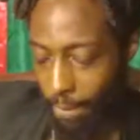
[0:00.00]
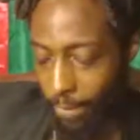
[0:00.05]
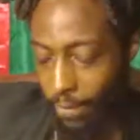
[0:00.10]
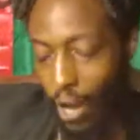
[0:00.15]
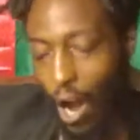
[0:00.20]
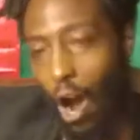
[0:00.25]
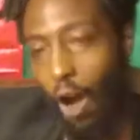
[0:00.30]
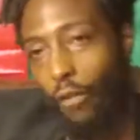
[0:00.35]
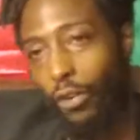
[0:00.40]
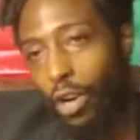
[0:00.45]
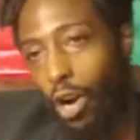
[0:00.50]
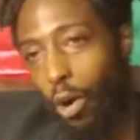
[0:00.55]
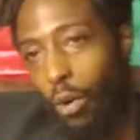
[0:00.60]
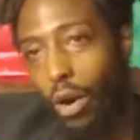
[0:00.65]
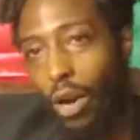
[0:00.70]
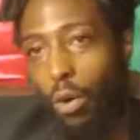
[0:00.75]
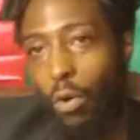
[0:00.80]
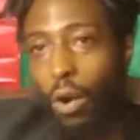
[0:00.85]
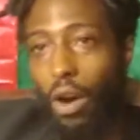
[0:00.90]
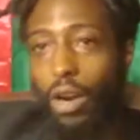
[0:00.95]
They don't even know
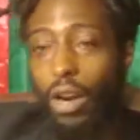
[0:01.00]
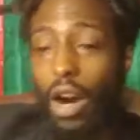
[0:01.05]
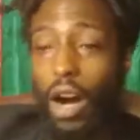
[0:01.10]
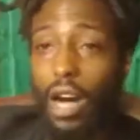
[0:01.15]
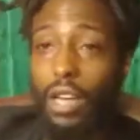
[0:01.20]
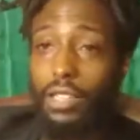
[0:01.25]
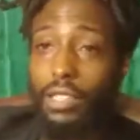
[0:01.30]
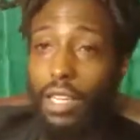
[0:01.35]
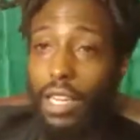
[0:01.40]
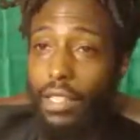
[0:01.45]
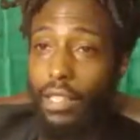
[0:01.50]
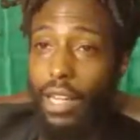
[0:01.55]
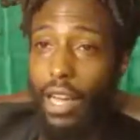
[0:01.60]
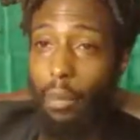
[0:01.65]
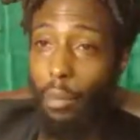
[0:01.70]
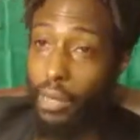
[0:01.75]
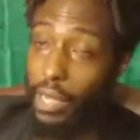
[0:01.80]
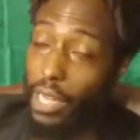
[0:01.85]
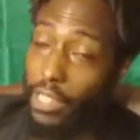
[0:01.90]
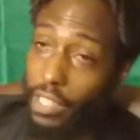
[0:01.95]
where the one God sent
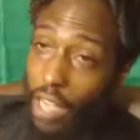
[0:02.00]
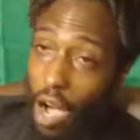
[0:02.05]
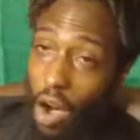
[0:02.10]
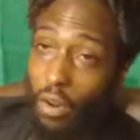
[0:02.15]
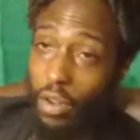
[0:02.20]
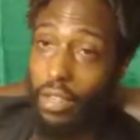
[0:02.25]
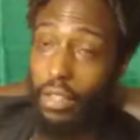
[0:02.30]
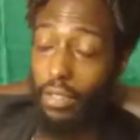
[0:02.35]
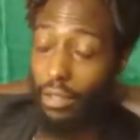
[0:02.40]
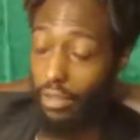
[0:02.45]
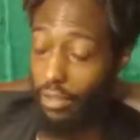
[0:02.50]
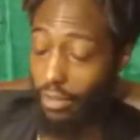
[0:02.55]
that, but they talking.